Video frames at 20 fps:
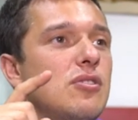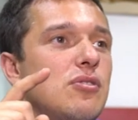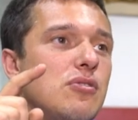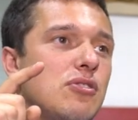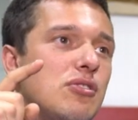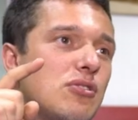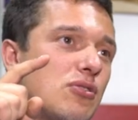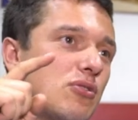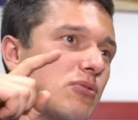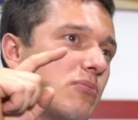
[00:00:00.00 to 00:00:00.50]
you
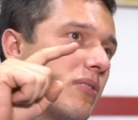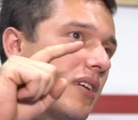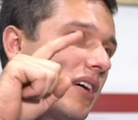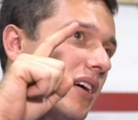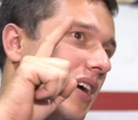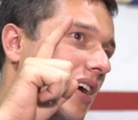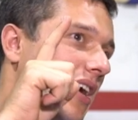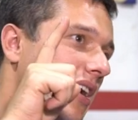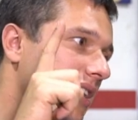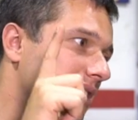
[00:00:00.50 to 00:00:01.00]
need to
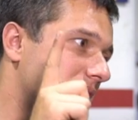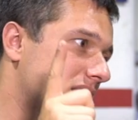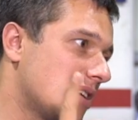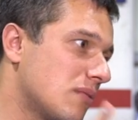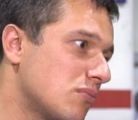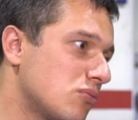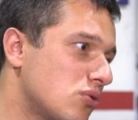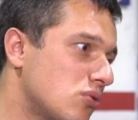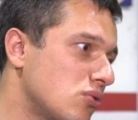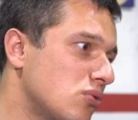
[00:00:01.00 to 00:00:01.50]
buy
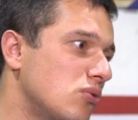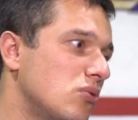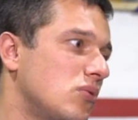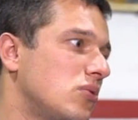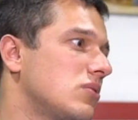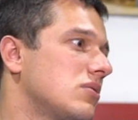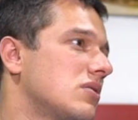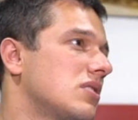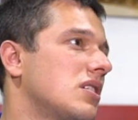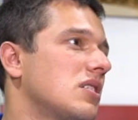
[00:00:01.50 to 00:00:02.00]
some
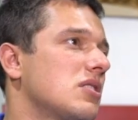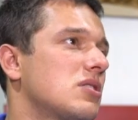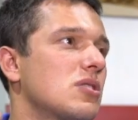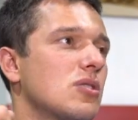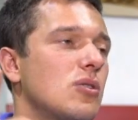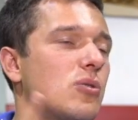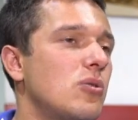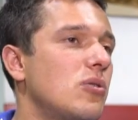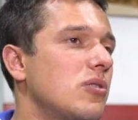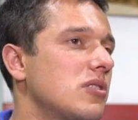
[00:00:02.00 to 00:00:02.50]
tools and
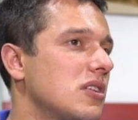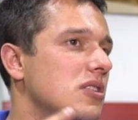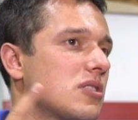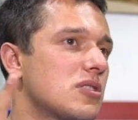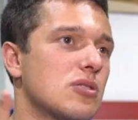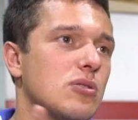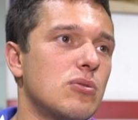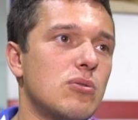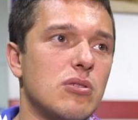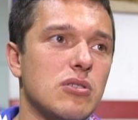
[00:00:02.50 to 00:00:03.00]
so on and
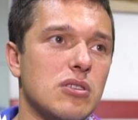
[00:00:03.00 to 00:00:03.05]
so